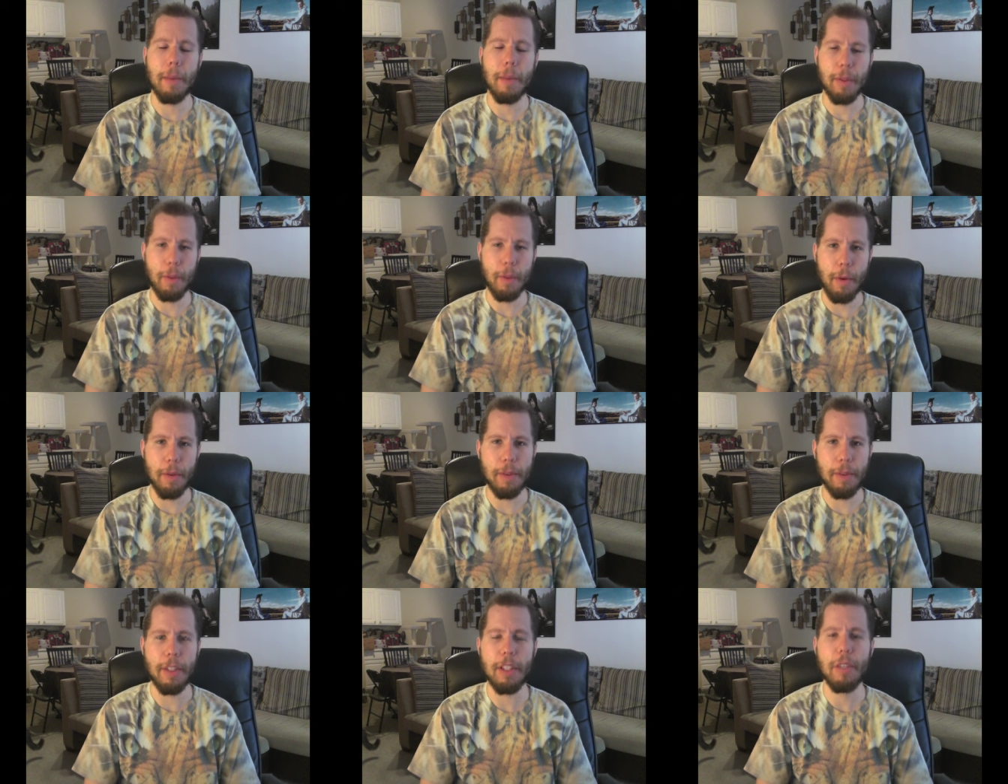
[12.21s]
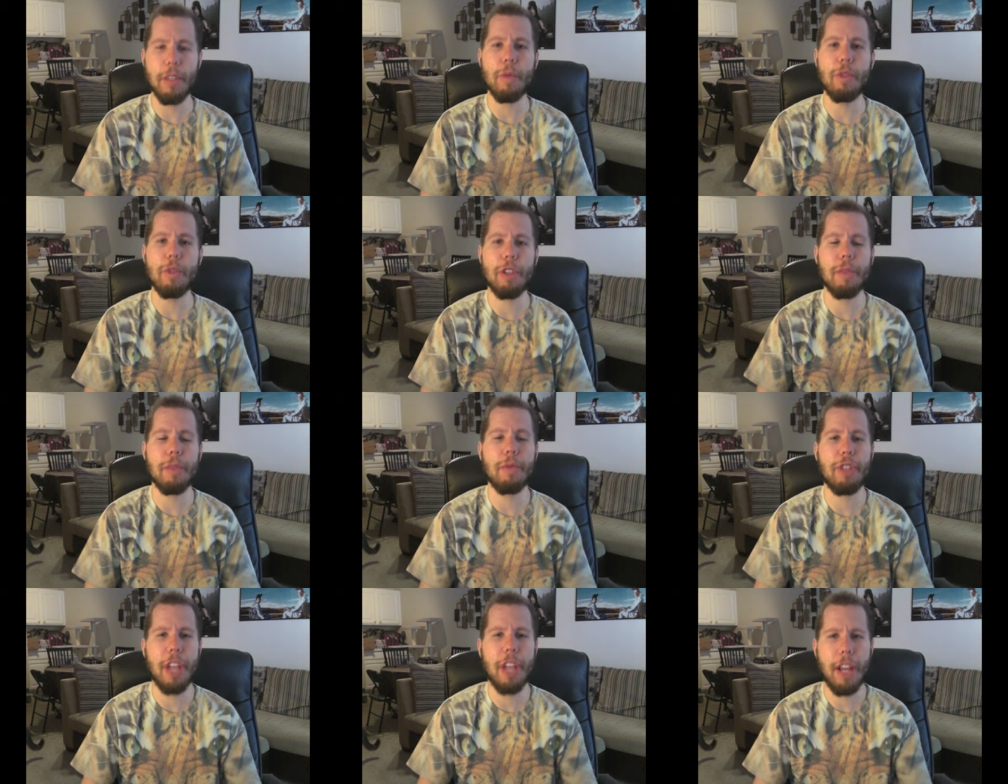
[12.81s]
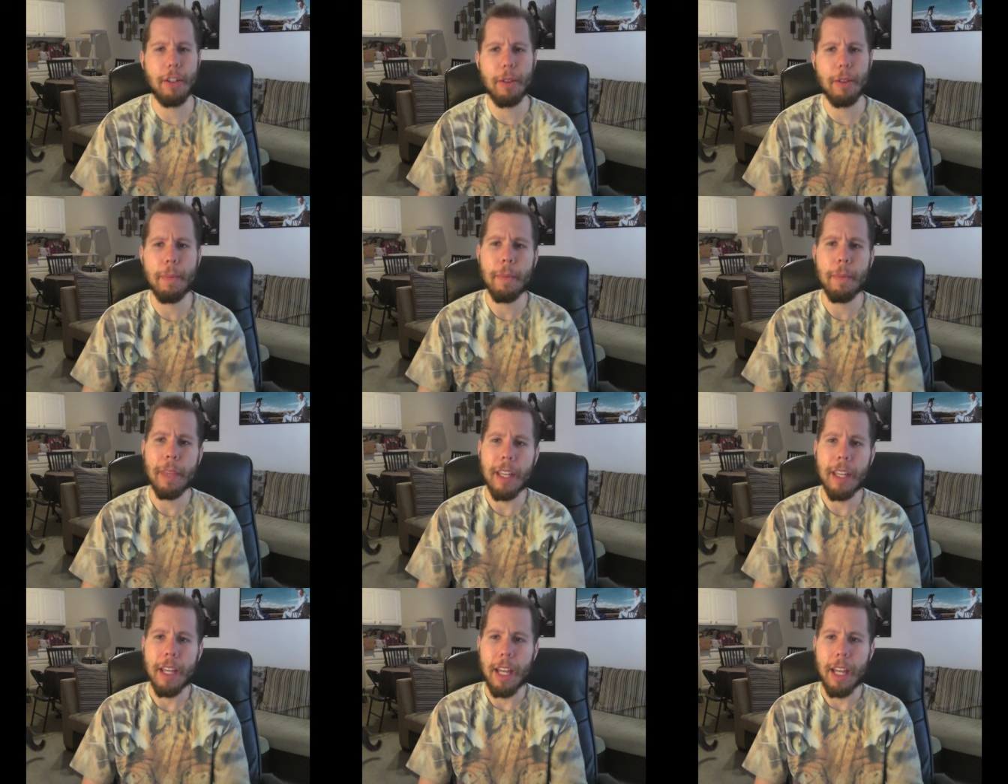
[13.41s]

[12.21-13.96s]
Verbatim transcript: as well as the YouTube channel